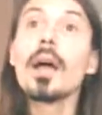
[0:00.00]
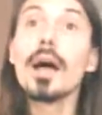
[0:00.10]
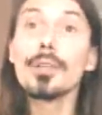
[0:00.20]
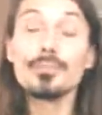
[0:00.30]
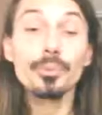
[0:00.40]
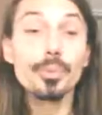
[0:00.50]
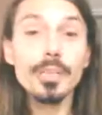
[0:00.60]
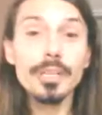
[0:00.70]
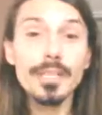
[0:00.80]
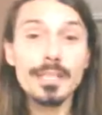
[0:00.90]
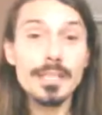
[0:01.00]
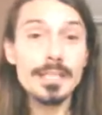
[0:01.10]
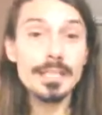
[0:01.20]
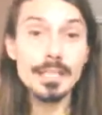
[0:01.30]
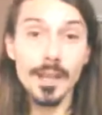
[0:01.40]
Its ruler is
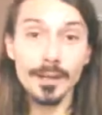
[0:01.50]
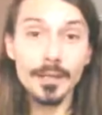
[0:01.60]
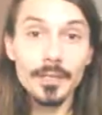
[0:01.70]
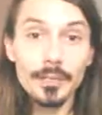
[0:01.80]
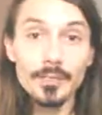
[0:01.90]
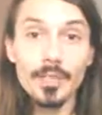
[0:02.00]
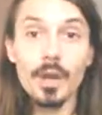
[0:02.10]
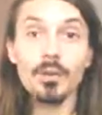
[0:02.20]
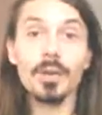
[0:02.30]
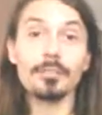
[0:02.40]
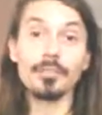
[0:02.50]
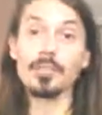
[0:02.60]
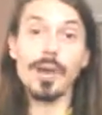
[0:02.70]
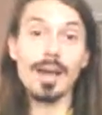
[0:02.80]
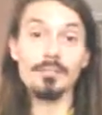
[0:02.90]
the sun. So if
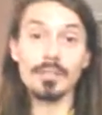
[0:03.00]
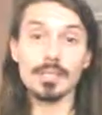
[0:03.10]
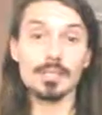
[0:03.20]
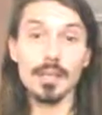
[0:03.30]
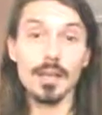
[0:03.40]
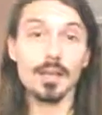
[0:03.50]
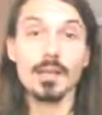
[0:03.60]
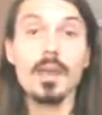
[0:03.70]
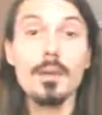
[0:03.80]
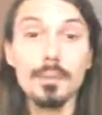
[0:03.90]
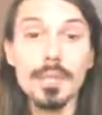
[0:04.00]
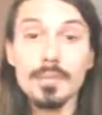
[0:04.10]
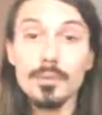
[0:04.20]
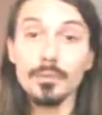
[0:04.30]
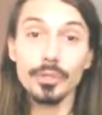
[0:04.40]
you have this
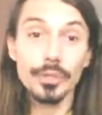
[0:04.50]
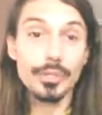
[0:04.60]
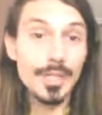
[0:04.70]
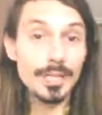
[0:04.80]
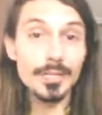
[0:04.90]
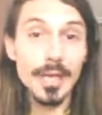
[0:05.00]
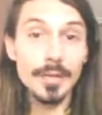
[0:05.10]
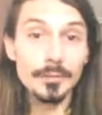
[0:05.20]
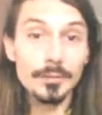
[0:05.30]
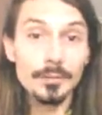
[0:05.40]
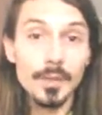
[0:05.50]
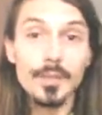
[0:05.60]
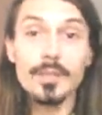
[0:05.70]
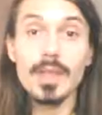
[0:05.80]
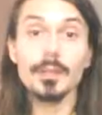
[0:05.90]
placement with your sun sign,
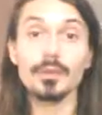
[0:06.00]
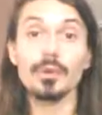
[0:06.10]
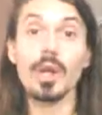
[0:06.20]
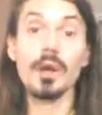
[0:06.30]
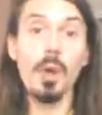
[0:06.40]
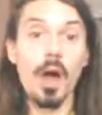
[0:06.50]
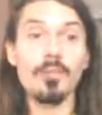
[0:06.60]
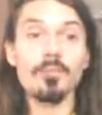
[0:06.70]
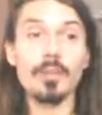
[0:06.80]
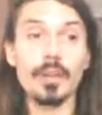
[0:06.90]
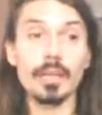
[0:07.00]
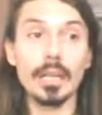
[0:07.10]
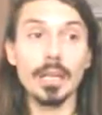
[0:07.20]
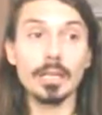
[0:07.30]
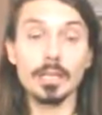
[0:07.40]
then you'll come off very,
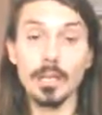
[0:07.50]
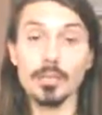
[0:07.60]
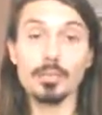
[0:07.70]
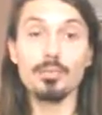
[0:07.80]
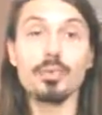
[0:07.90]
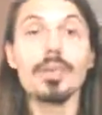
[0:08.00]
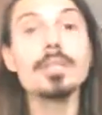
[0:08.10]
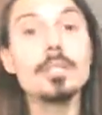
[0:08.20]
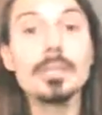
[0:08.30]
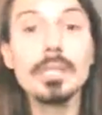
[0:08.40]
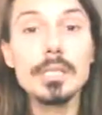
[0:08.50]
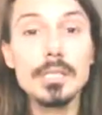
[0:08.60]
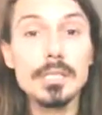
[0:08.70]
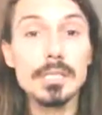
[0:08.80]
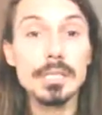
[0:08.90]
like, exuberant because
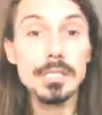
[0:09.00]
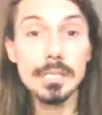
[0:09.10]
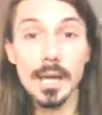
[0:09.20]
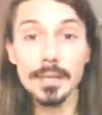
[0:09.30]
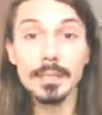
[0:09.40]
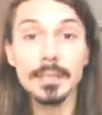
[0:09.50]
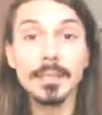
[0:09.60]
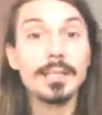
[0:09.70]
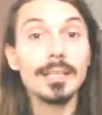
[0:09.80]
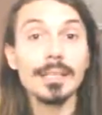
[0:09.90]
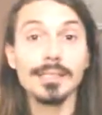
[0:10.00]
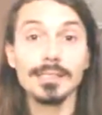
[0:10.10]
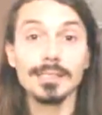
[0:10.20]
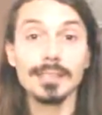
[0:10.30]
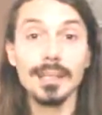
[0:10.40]
it is the sun. It
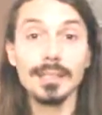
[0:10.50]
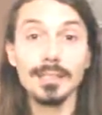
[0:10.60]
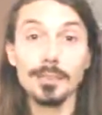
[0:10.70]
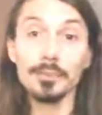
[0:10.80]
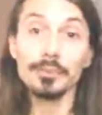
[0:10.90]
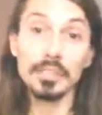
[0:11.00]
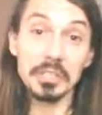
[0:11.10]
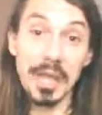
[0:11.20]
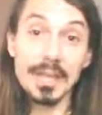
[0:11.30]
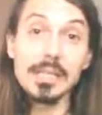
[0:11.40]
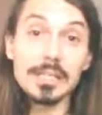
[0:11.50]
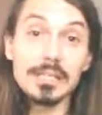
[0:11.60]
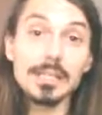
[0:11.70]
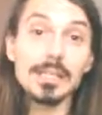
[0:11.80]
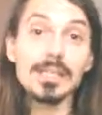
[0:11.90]
is, the light.
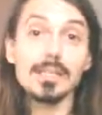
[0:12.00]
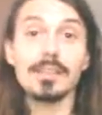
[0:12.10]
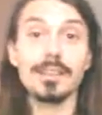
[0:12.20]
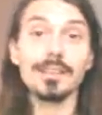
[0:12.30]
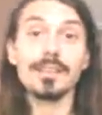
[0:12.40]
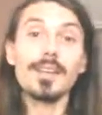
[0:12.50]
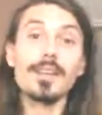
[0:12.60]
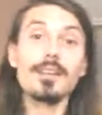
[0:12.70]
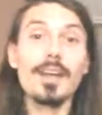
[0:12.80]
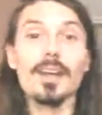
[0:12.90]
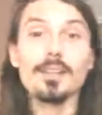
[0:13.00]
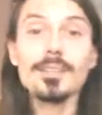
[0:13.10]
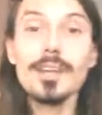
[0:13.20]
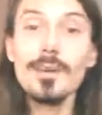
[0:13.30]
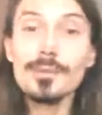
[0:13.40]
Like, the
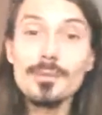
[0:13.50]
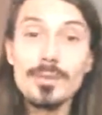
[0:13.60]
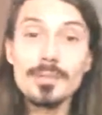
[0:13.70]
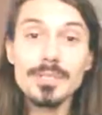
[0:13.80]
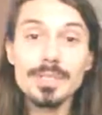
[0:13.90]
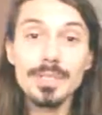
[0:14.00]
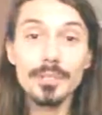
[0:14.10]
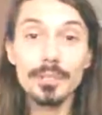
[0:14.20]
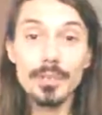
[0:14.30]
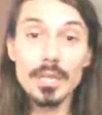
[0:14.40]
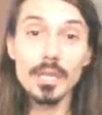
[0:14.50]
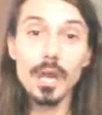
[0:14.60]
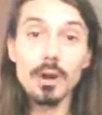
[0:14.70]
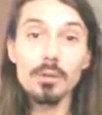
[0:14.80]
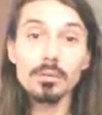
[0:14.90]
sun also represents, like, your
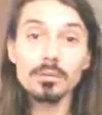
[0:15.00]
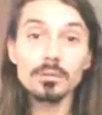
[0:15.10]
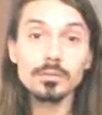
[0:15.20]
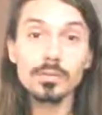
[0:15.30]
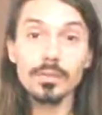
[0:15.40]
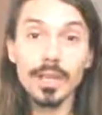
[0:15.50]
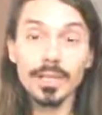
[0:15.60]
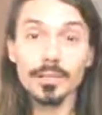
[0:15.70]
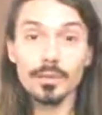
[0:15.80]
ego, or, like,